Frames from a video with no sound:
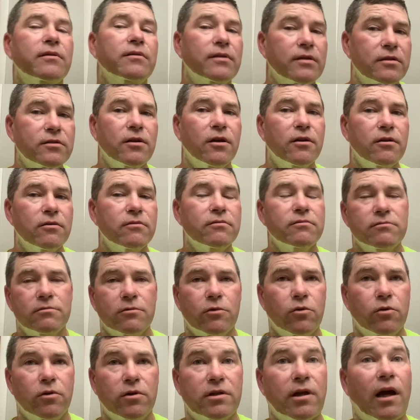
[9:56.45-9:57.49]
So, of
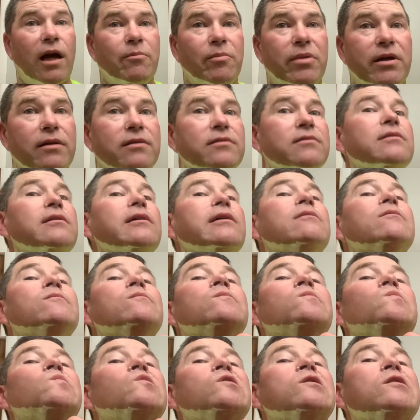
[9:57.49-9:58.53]
course, I pick C,
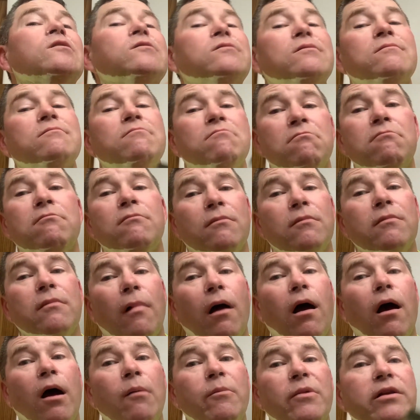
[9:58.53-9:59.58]
because
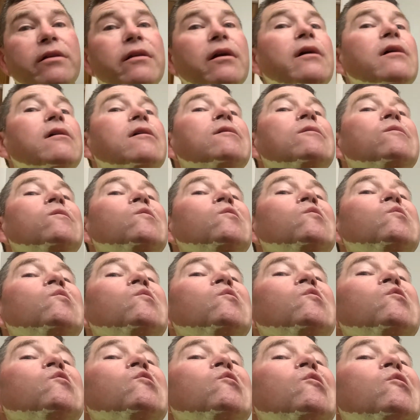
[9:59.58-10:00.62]
I'm a dick.
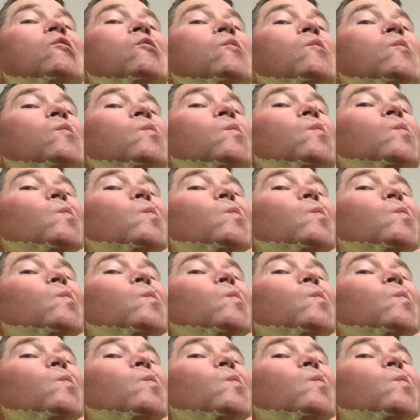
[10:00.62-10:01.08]
So,